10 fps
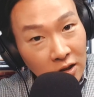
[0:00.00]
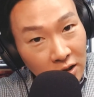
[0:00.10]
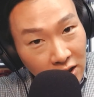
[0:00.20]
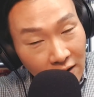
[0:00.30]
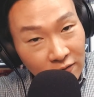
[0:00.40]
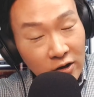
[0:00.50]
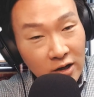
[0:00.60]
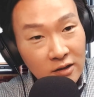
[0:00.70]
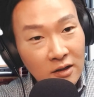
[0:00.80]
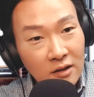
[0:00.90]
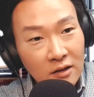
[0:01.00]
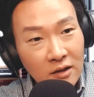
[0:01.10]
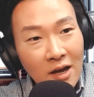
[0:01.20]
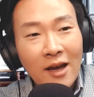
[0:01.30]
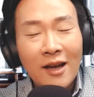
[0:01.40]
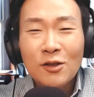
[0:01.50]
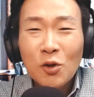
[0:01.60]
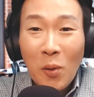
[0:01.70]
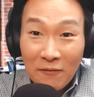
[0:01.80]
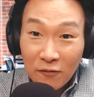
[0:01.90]
covered it. And
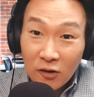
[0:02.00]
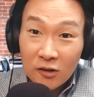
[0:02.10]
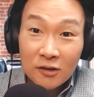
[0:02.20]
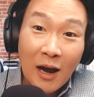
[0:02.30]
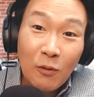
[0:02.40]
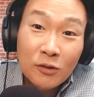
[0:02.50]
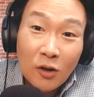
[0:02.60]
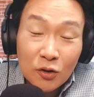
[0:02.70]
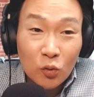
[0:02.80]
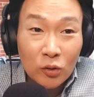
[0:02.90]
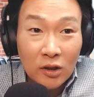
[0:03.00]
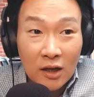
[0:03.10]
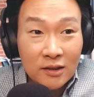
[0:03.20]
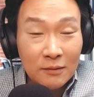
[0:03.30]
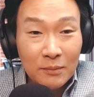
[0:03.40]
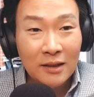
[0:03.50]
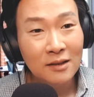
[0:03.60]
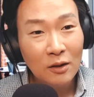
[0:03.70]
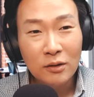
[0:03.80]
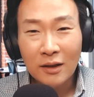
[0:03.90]
so at first, I was also reluctant
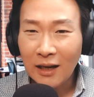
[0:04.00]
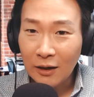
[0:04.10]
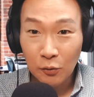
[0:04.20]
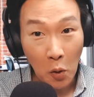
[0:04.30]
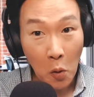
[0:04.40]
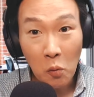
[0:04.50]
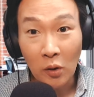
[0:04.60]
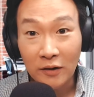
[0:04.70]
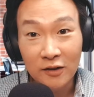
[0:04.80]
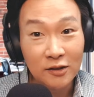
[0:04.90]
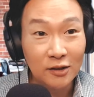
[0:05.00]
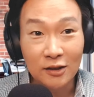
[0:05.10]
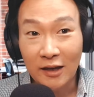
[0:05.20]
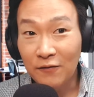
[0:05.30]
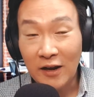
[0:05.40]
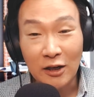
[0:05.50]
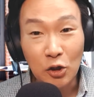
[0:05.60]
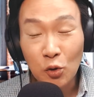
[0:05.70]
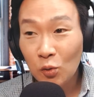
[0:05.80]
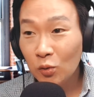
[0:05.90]
because I was like, I don't know, what if this is fake
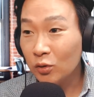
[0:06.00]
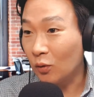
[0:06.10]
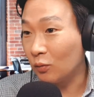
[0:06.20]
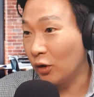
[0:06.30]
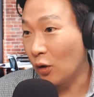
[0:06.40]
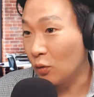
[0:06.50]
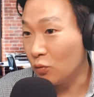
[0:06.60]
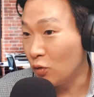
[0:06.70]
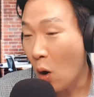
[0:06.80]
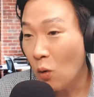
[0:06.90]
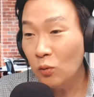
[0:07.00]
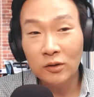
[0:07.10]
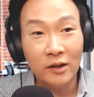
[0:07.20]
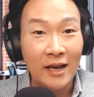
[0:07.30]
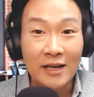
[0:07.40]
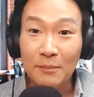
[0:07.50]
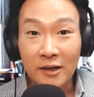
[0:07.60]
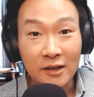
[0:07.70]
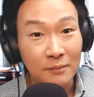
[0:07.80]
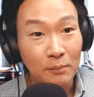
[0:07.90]
news or, who knows?
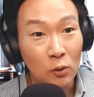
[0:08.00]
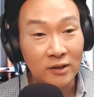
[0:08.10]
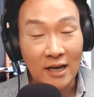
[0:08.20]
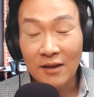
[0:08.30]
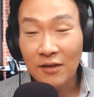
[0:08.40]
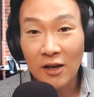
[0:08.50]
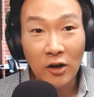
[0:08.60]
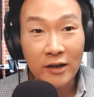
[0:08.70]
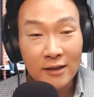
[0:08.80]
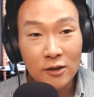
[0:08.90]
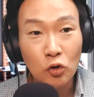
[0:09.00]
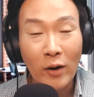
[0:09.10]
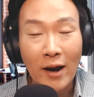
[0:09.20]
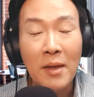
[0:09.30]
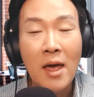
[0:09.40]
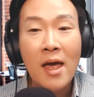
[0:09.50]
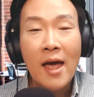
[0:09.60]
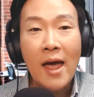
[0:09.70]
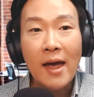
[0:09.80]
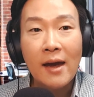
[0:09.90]
Anybody can post anything on Instagram.
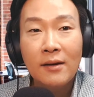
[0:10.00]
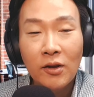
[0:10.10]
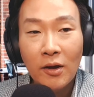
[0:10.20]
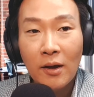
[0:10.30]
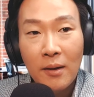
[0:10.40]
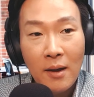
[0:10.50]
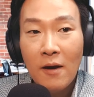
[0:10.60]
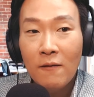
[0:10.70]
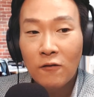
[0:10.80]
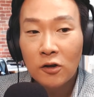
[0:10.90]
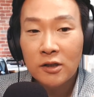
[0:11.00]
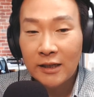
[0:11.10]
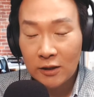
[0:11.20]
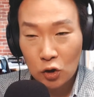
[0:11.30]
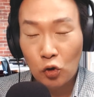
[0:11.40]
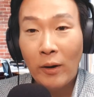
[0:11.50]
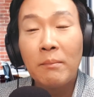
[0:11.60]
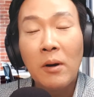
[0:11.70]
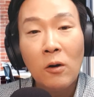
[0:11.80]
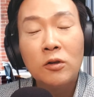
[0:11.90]
And the first
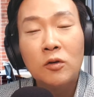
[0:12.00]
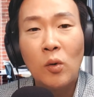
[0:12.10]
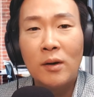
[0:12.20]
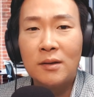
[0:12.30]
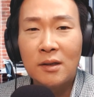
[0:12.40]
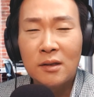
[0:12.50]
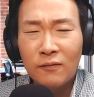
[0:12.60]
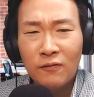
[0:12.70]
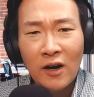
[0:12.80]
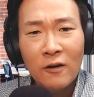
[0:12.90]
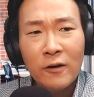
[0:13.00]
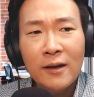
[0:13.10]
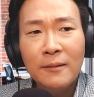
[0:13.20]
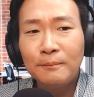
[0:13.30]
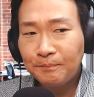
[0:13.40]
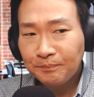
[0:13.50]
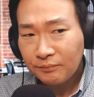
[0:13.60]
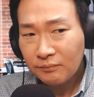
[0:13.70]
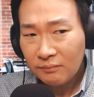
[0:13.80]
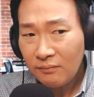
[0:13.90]
Instagram post was this very
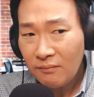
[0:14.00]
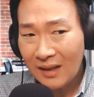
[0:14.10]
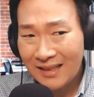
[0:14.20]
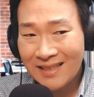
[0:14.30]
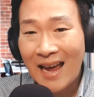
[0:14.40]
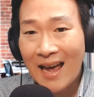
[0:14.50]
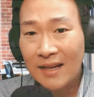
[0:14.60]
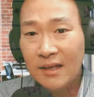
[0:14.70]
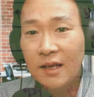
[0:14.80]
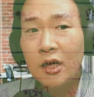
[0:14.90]
sad